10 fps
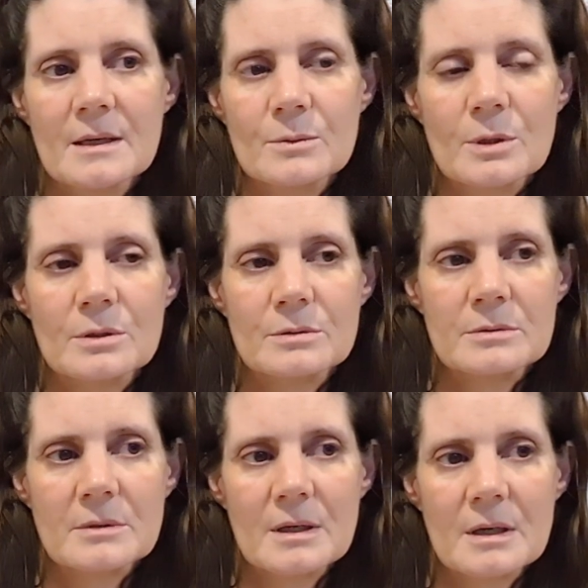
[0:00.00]
well,
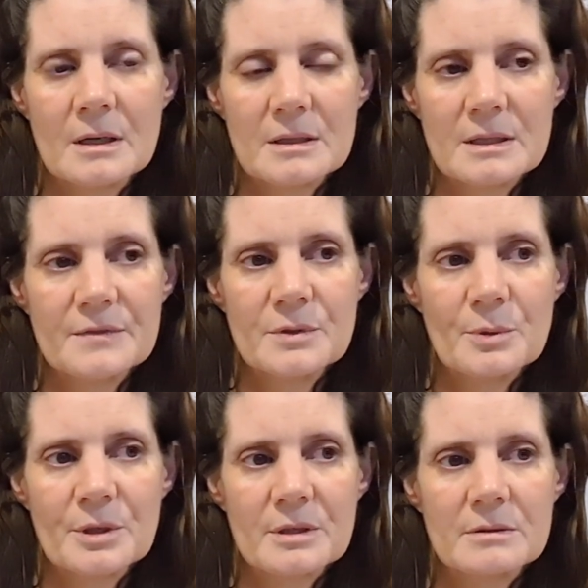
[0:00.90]
if you
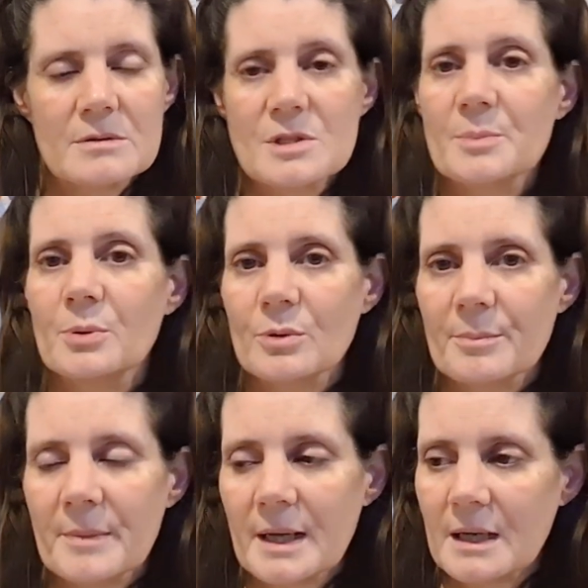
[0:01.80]
want to support
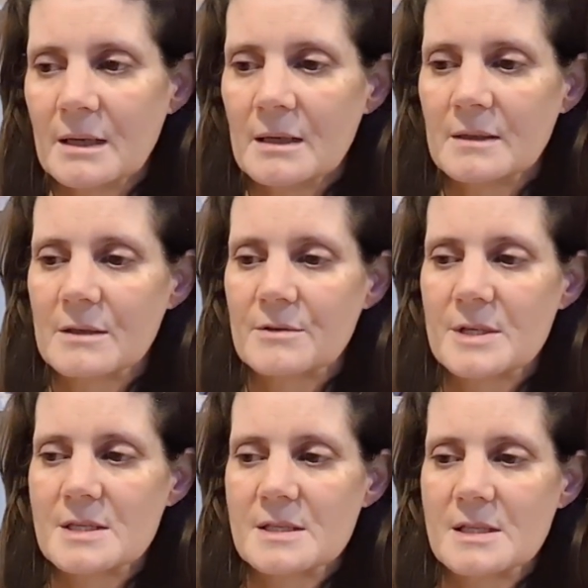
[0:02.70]
me, there
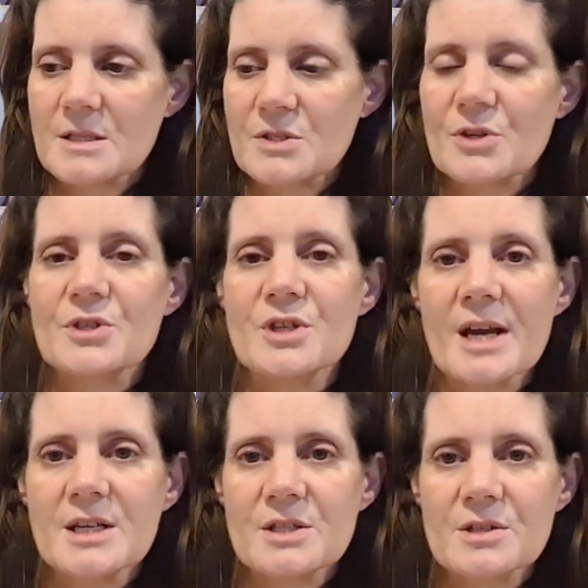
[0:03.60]
is the
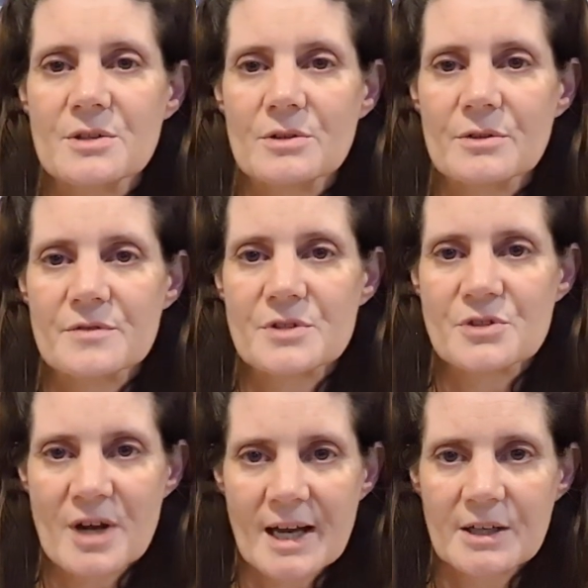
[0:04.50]
Association of
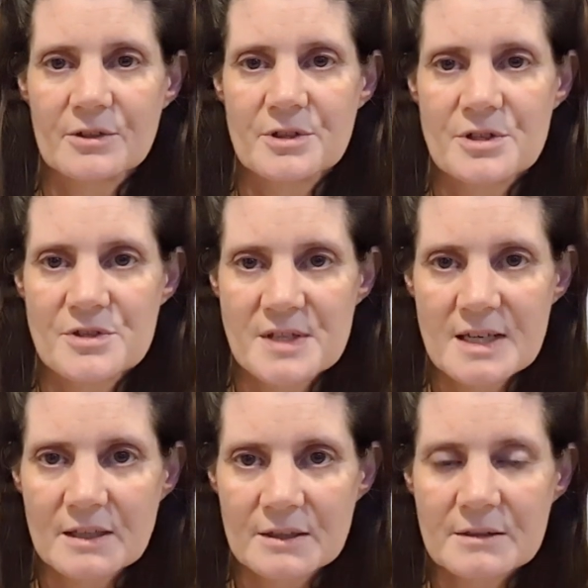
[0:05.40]
Australia and New
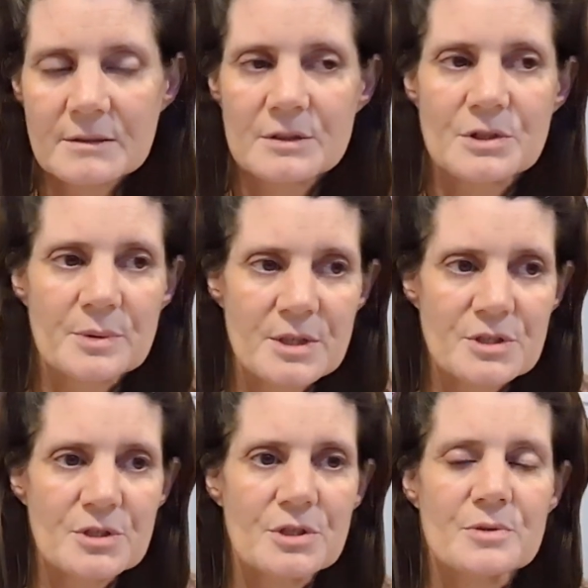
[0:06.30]
Zealand, the
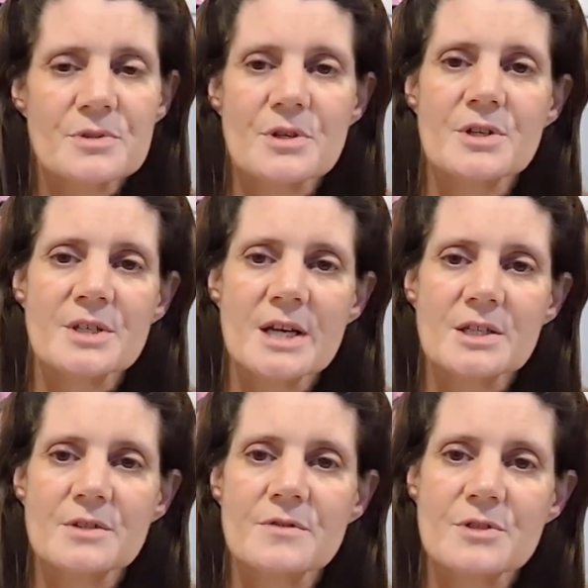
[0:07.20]
22q
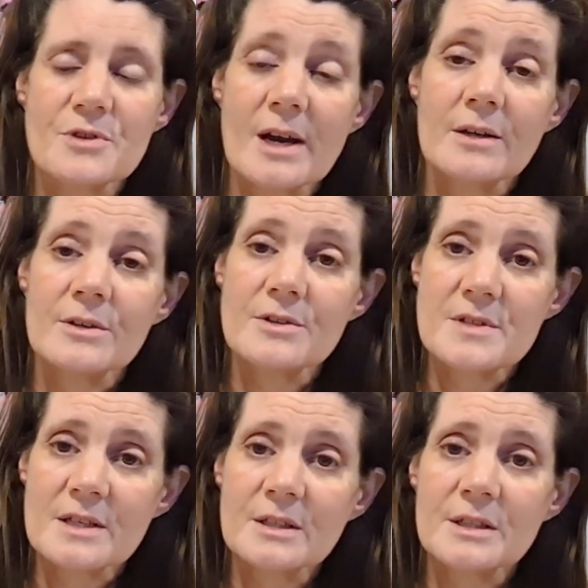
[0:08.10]
Association of Australia and New
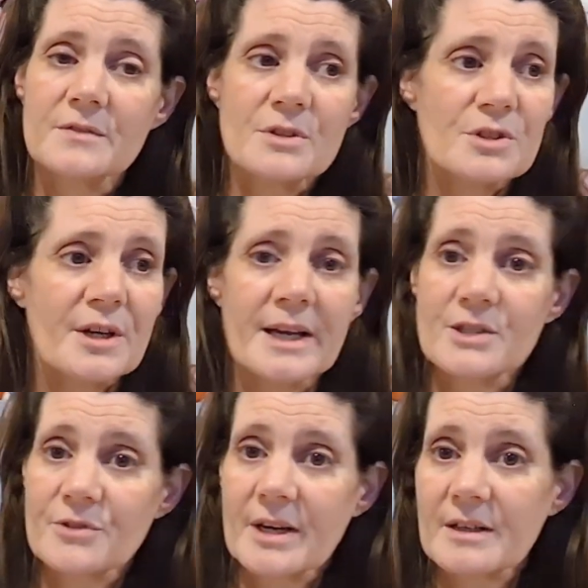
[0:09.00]
Zealand. If you donate
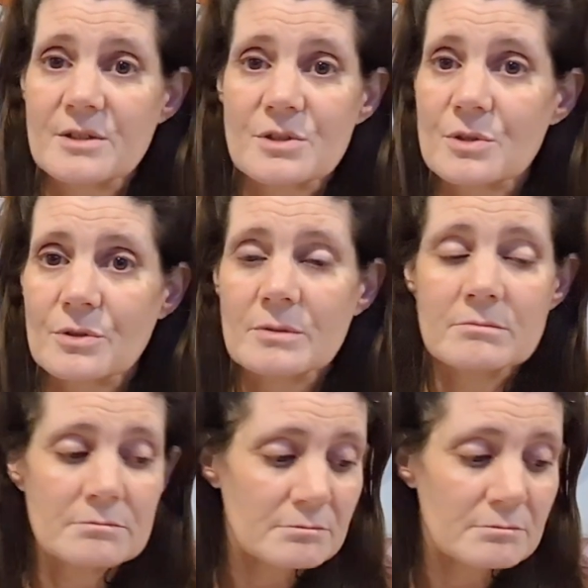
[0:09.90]
directly to them,